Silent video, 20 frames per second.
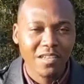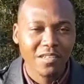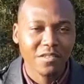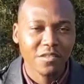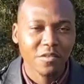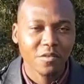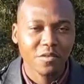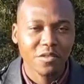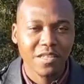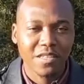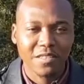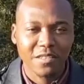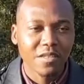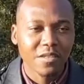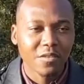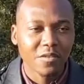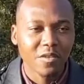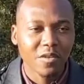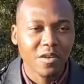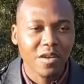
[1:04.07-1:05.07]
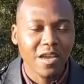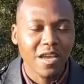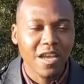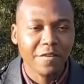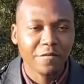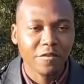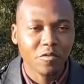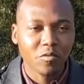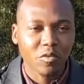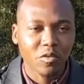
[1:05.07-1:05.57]
know that not
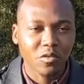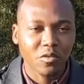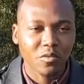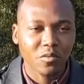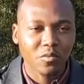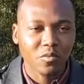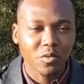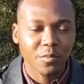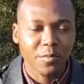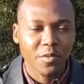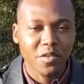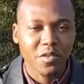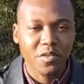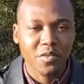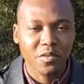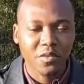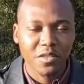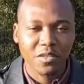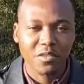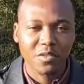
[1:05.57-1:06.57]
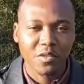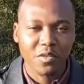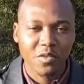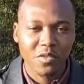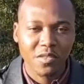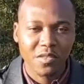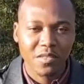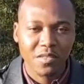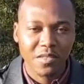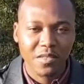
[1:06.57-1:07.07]
everyone would be suited to
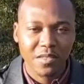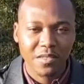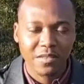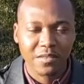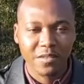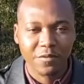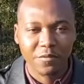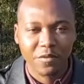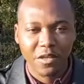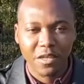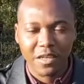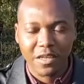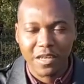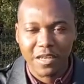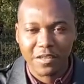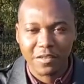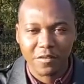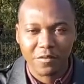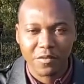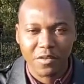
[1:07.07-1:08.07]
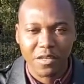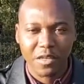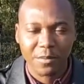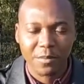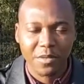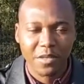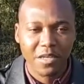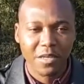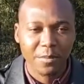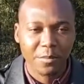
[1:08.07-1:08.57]
using a different kind of
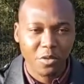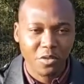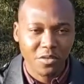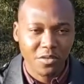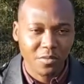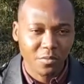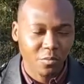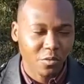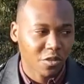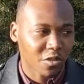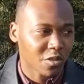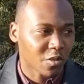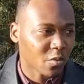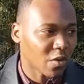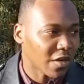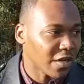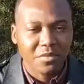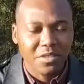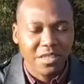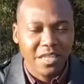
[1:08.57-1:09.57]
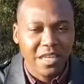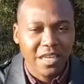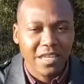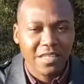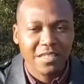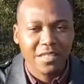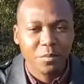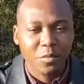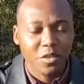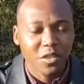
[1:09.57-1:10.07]
earbuds, which is why the
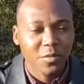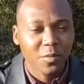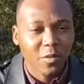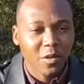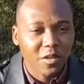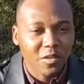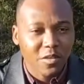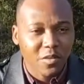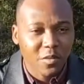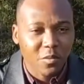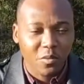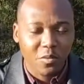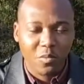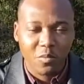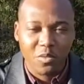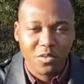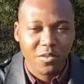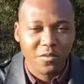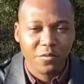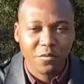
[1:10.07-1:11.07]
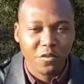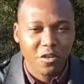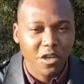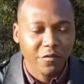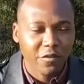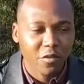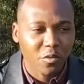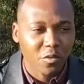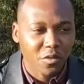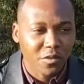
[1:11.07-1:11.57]
Galaxy Buds Plus wasn't for
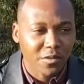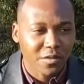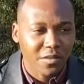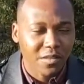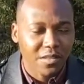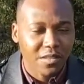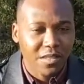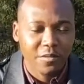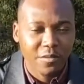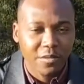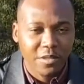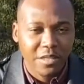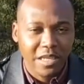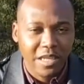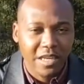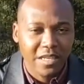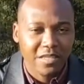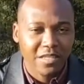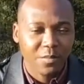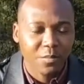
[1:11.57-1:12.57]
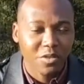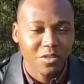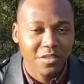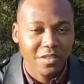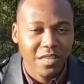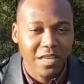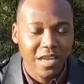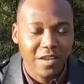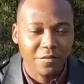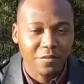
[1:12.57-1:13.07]
everyone. The Galaxy Buds
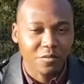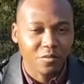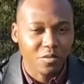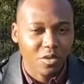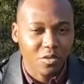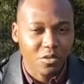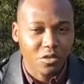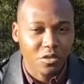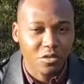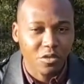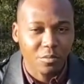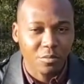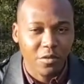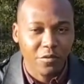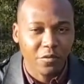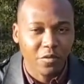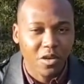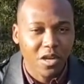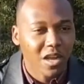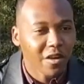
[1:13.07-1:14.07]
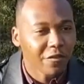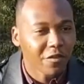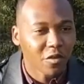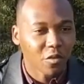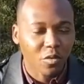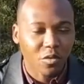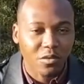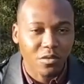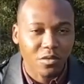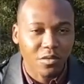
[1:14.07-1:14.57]
Live would also not be for
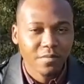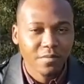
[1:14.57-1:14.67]
everyone.